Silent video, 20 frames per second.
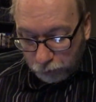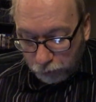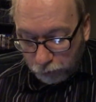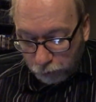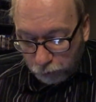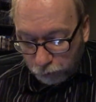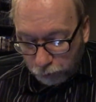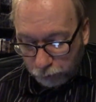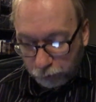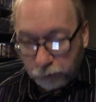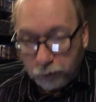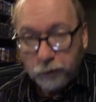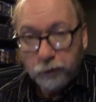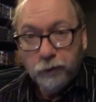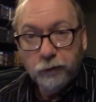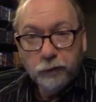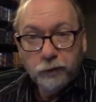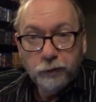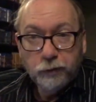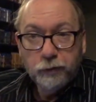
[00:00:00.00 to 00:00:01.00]
Whew.
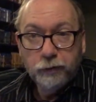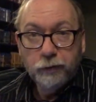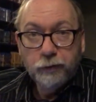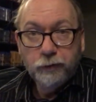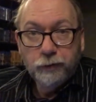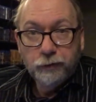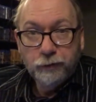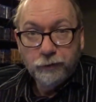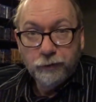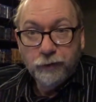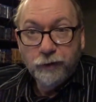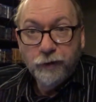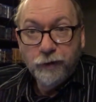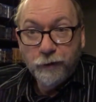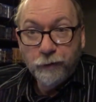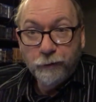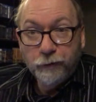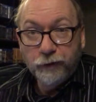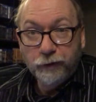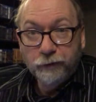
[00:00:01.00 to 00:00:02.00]

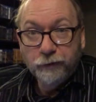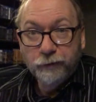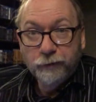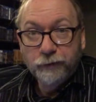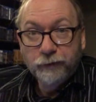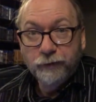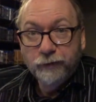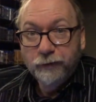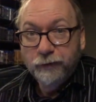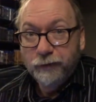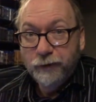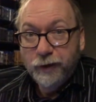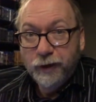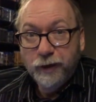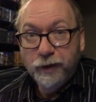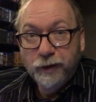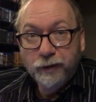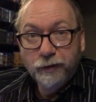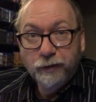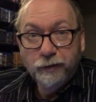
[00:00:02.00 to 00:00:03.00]
All right.
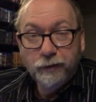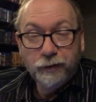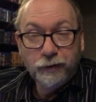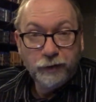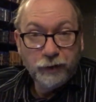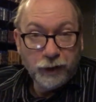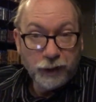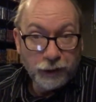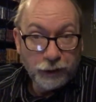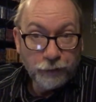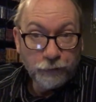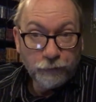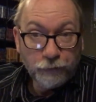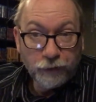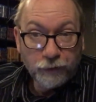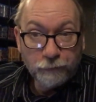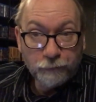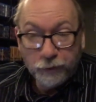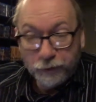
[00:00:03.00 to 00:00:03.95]
At 85